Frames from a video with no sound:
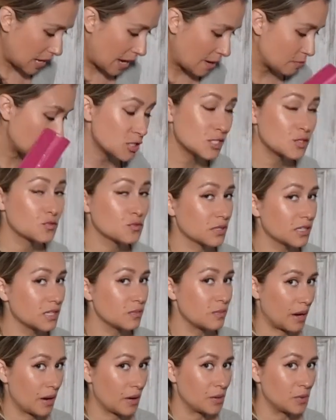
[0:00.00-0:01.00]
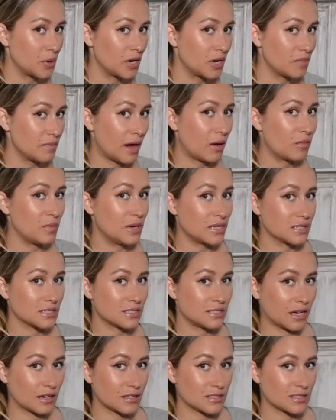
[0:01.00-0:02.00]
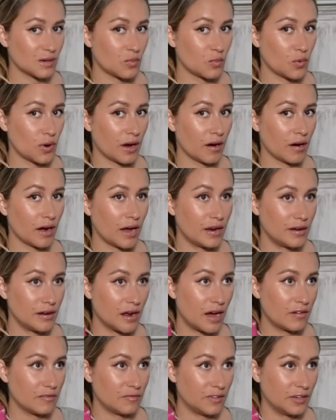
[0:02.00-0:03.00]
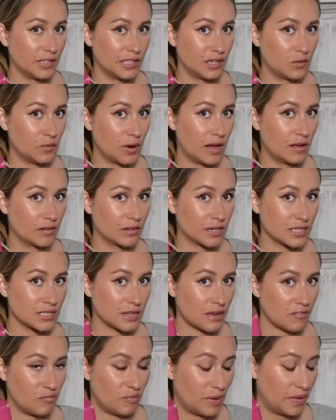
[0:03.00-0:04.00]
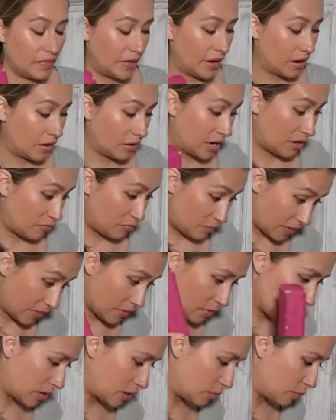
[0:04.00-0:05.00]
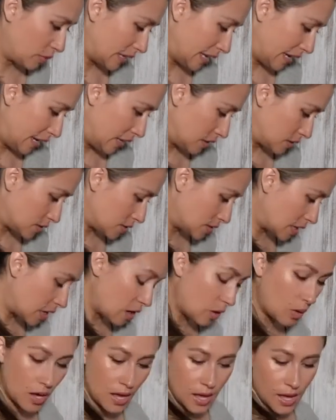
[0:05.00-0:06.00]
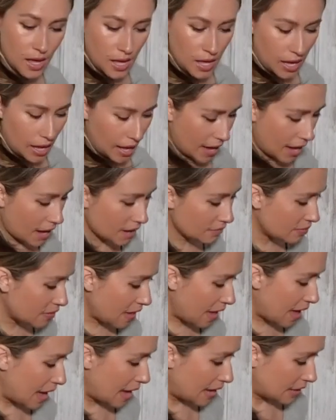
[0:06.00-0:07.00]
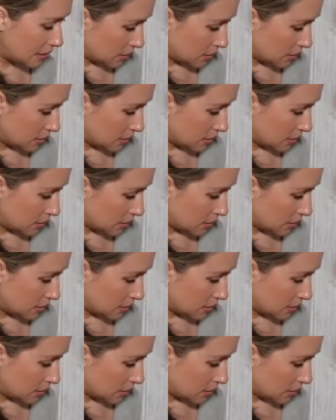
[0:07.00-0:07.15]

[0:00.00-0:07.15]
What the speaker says: I'm just really paranoid about being stuck somewhere and not feeling well because I've been there, and I've been there on a plane. So I have that.